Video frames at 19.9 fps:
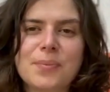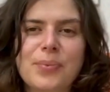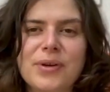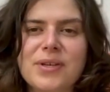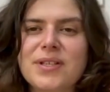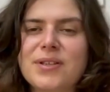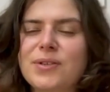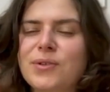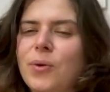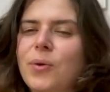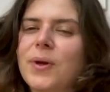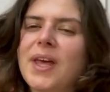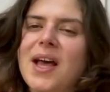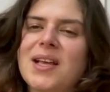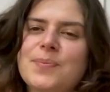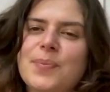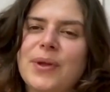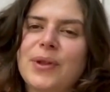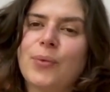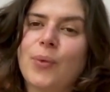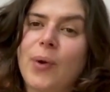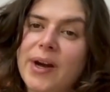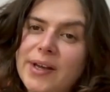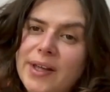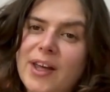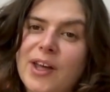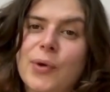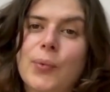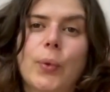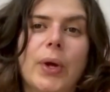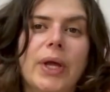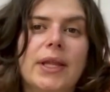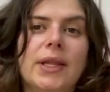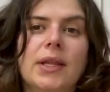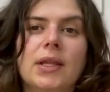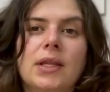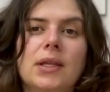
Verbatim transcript: person who has been working with